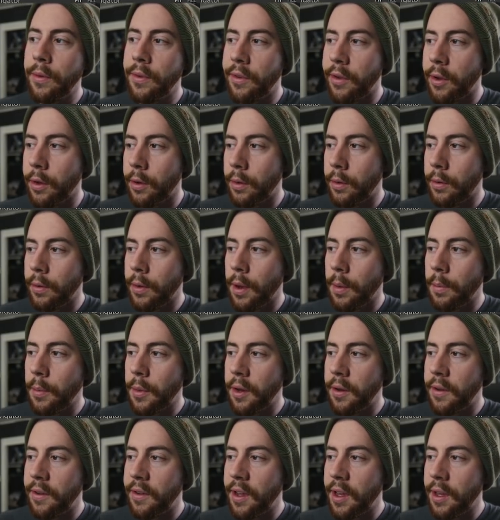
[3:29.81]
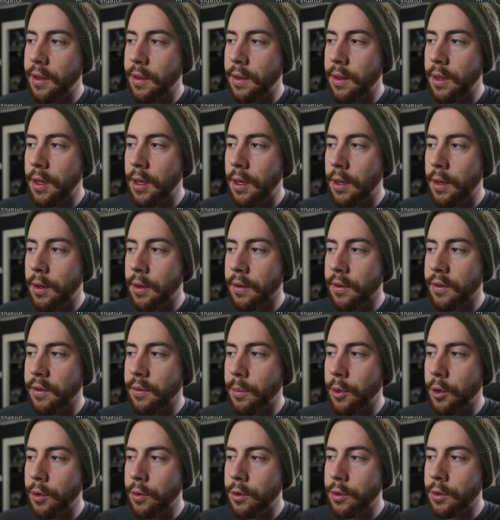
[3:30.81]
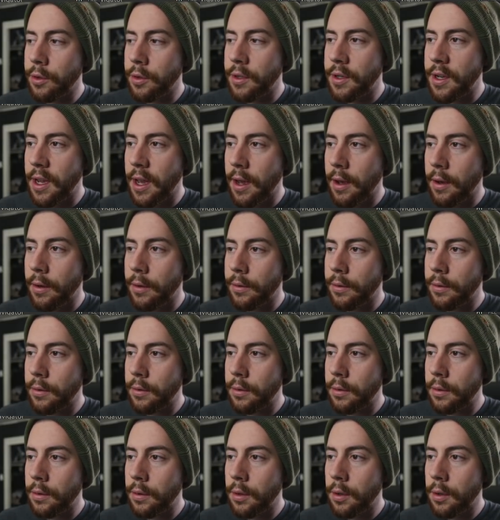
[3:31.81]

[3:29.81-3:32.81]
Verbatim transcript: So I'm going to take the exposure down.